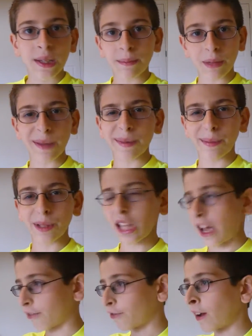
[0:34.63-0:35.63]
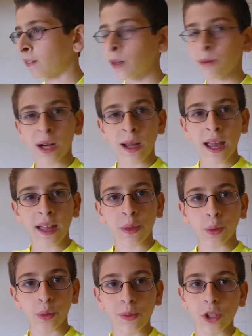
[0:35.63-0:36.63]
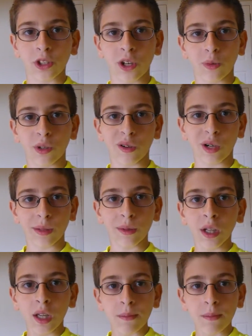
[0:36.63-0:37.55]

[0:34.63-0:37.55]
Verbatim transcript: maybe, but I found that when I had the Rubik's Card one oh one,